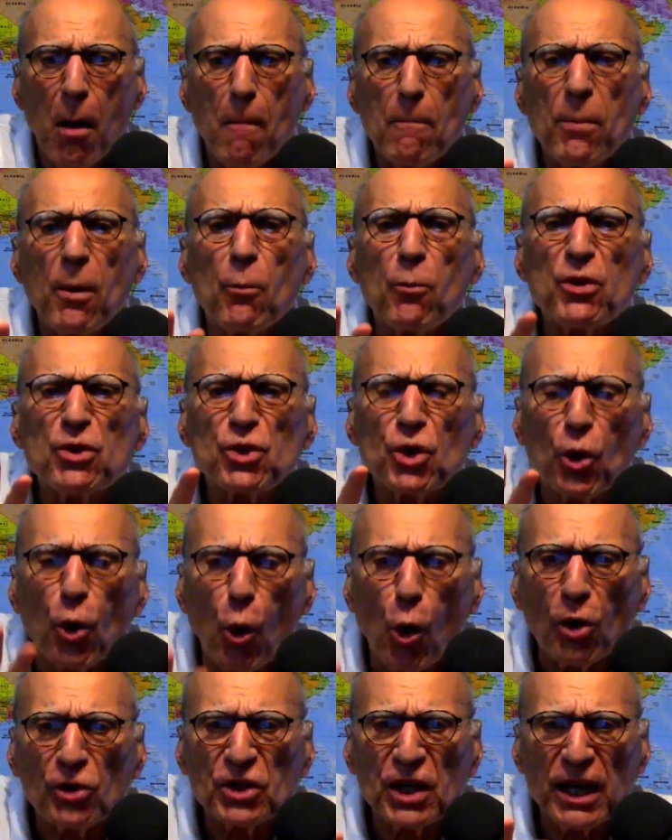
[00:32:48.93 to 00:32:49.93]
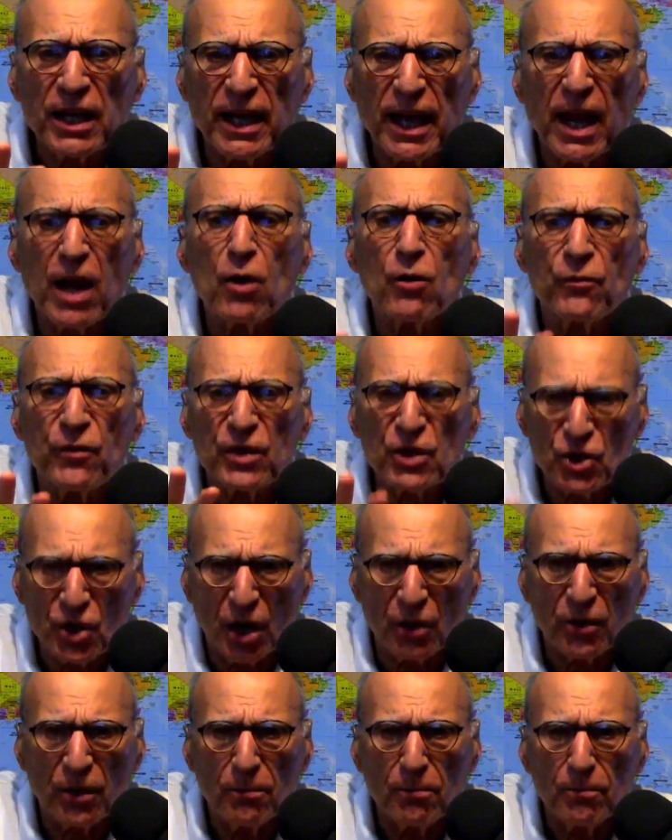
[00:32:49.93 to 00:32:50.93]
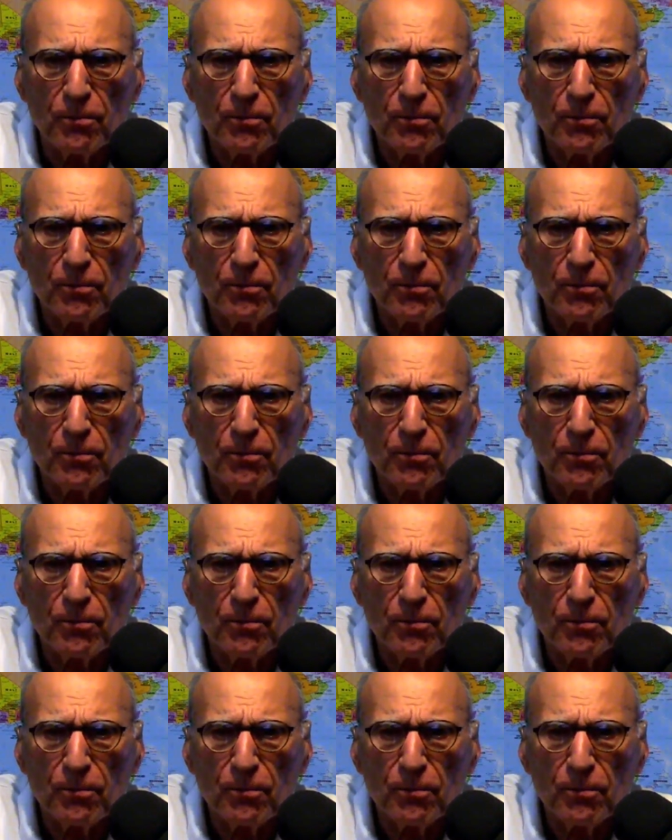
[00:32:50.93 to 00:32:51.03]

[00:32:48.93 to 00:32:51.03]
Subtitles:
But we should all take care of each other.